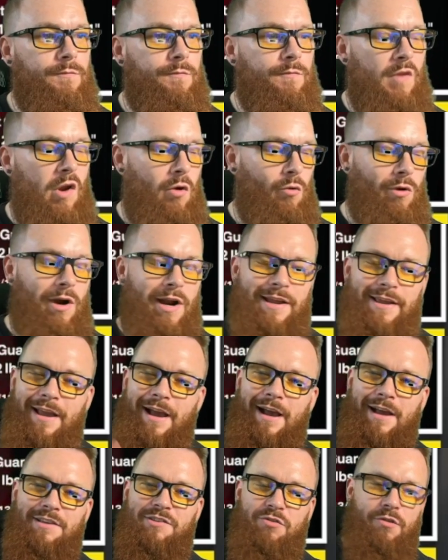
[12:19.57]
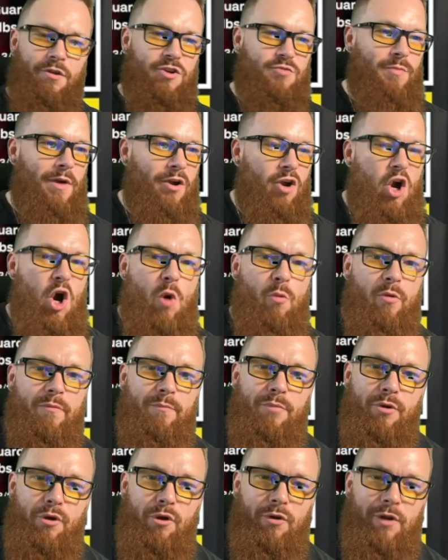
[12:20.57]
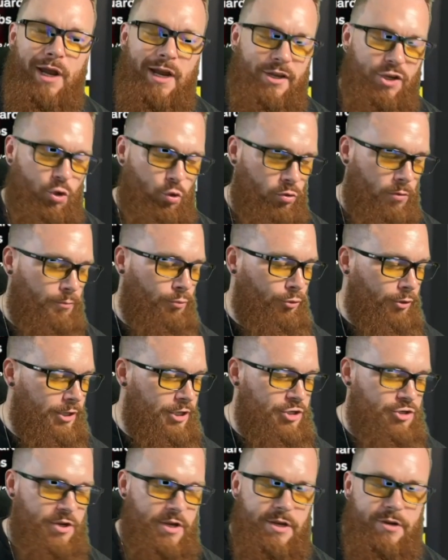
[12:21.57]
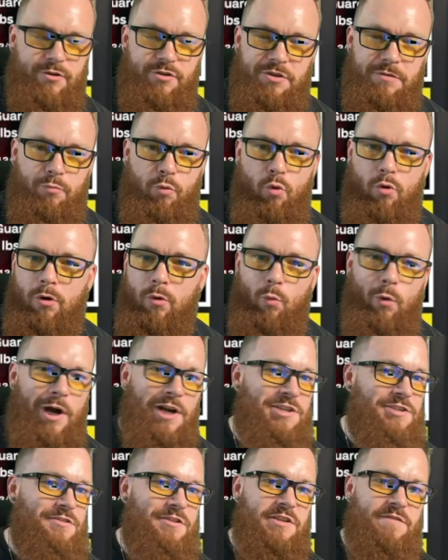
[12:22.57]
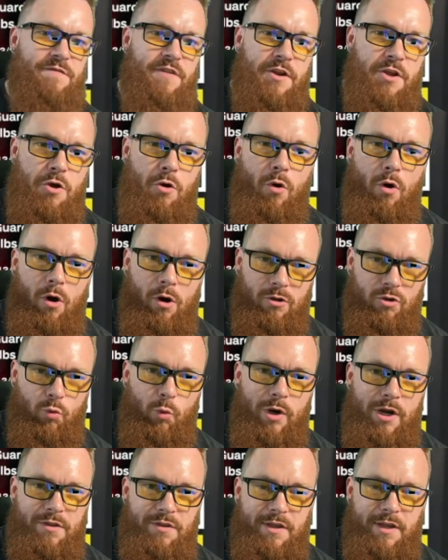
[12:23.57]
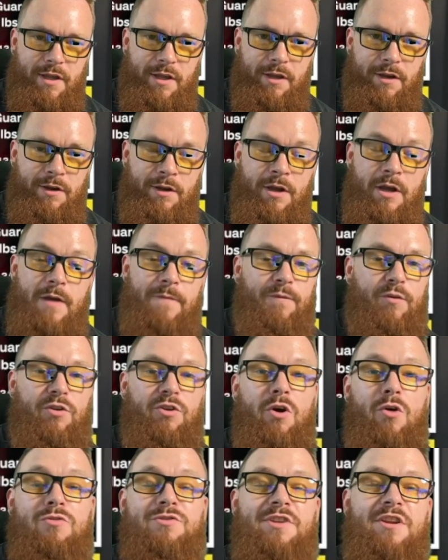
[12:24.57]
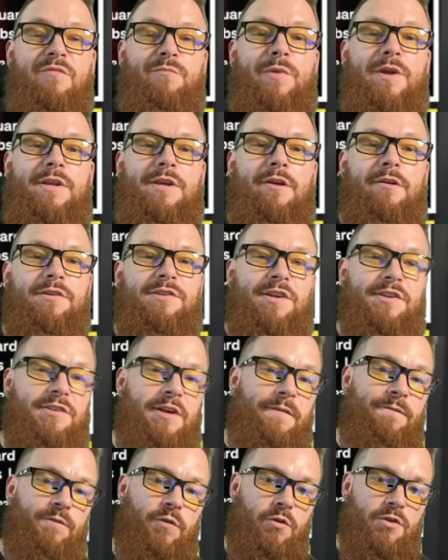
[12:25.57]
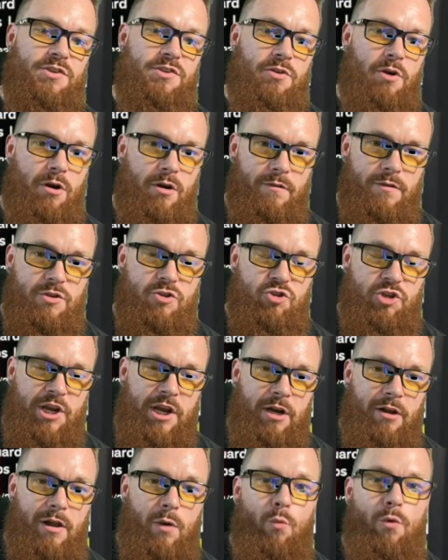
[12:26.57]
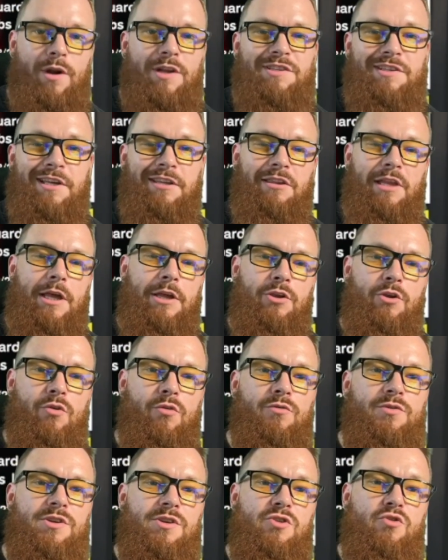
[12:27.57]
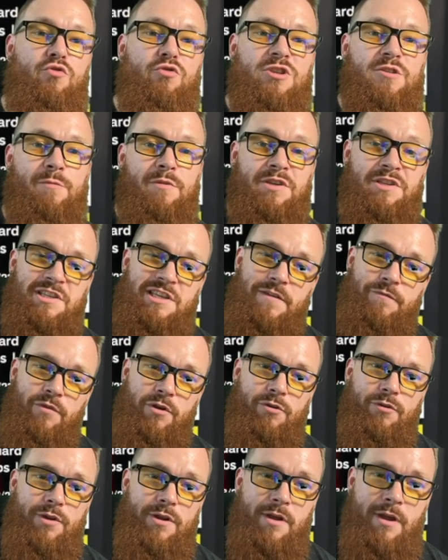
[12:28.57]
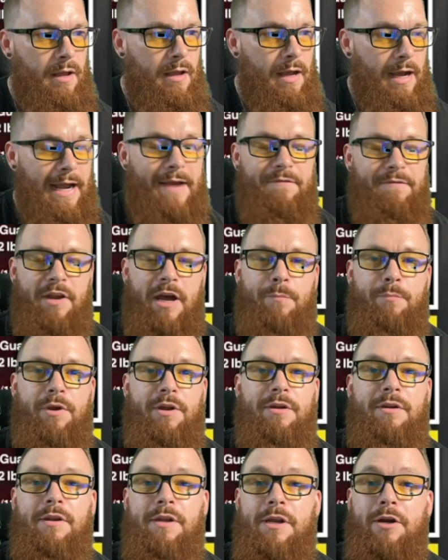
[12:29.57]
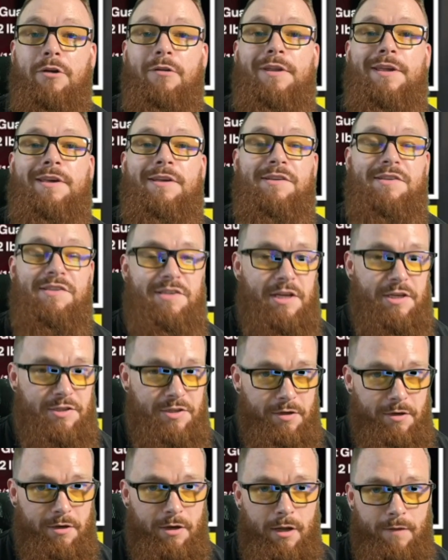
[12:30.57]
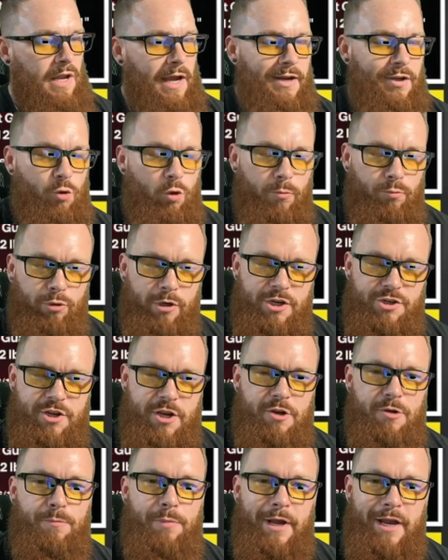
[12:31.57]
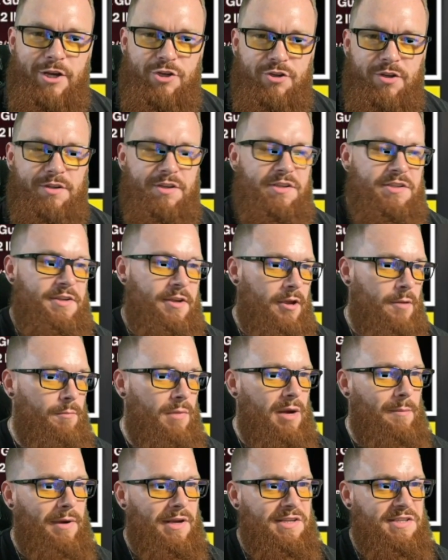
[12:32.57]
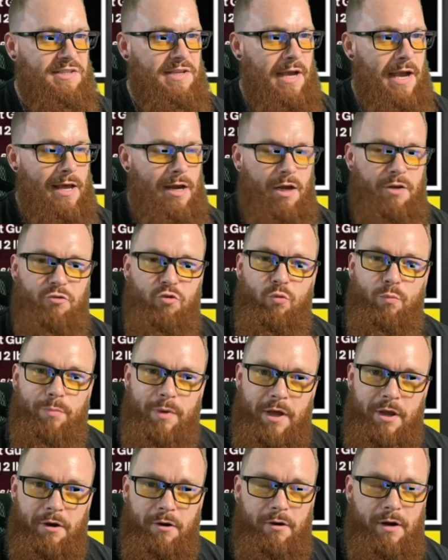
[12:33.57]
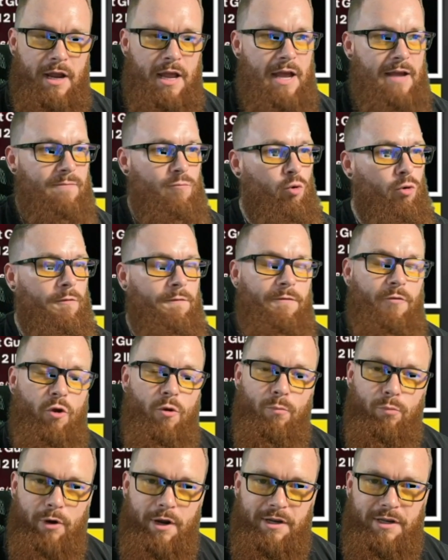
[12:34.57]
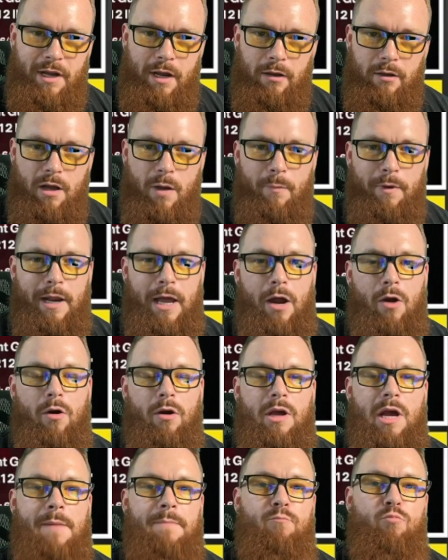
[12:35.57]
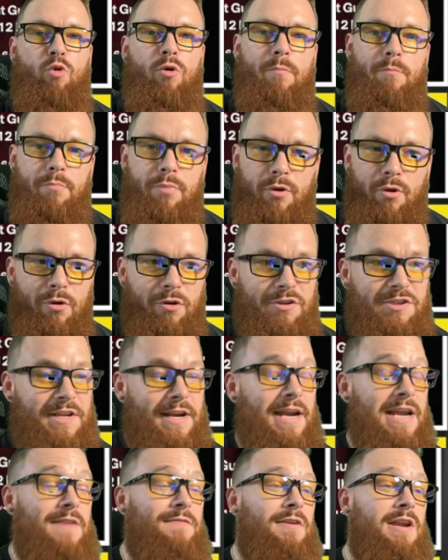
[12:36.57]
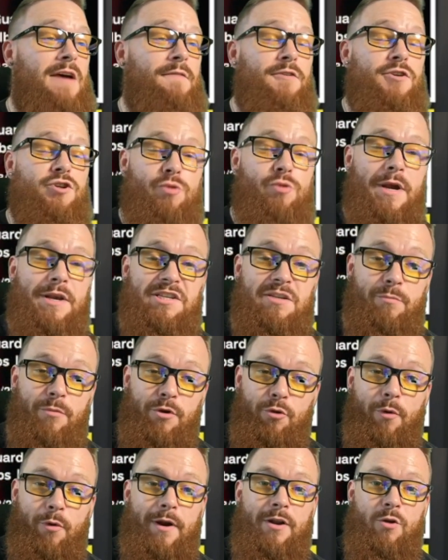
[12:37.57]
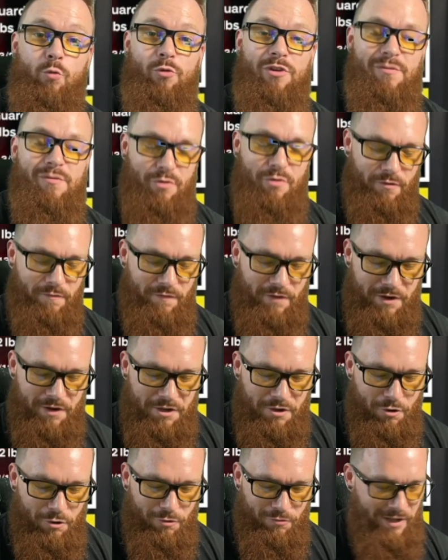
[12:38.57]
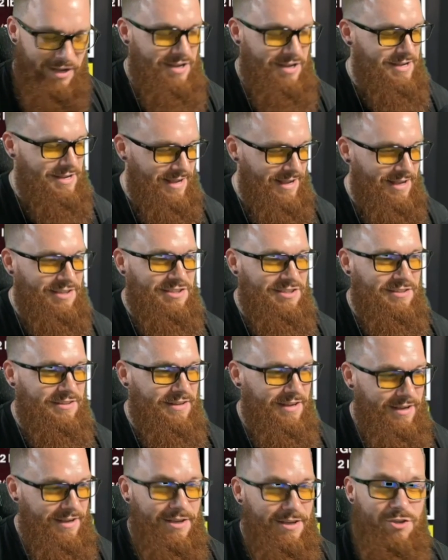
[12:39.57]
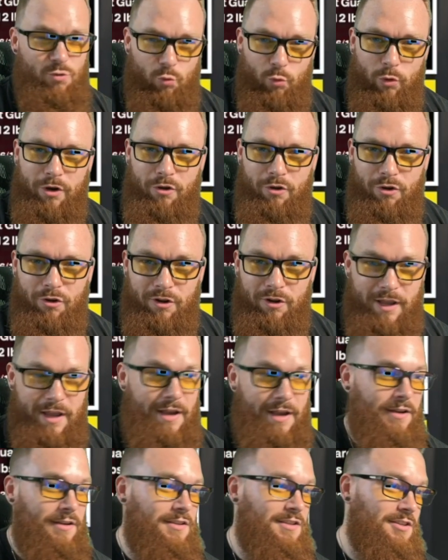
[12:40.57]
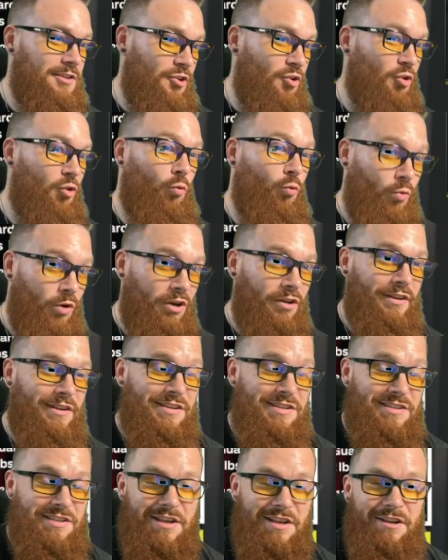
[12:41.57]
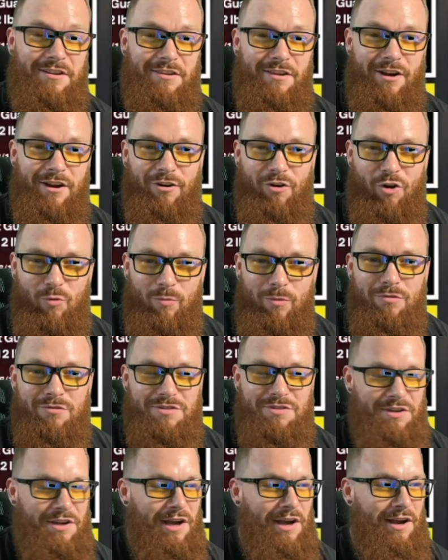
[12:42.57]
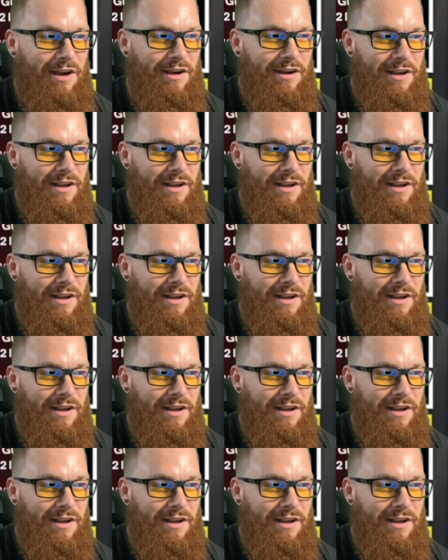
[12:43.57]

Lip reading: Alright guys, so there's my Kobe build. I do appreciate your support watching this video all the way to the end. For those that have been here since I first started this channel, I want to say thank you to you specifically. I have not been nearly consistent enough. I do appreciate your patience and sticking by my side. I'll do better. I have more film breakdown coming out, a couple more builds, and I even have a Tracy McGrady rebuild video that, yes, is real and is still really sitting there almost done.